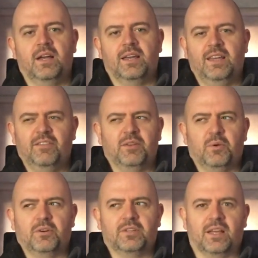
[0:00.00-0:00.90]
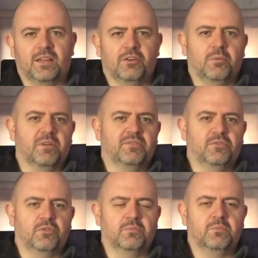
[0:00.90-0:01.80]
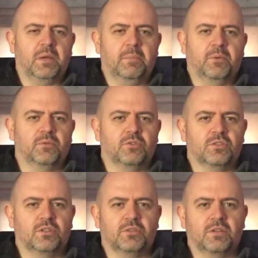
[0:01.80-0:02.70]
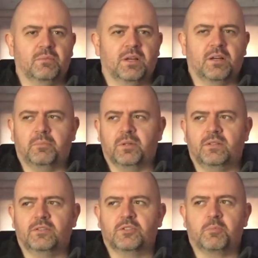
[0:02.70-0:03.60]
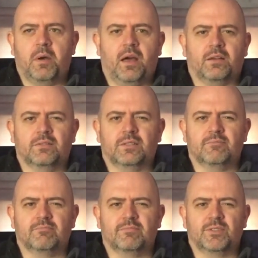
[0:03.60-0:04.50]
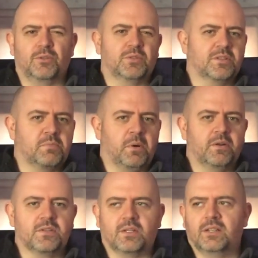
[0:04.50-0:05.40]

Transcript: Even the World Economic Forum, people used to look at me a couple of years back and like, sounds conspiracy.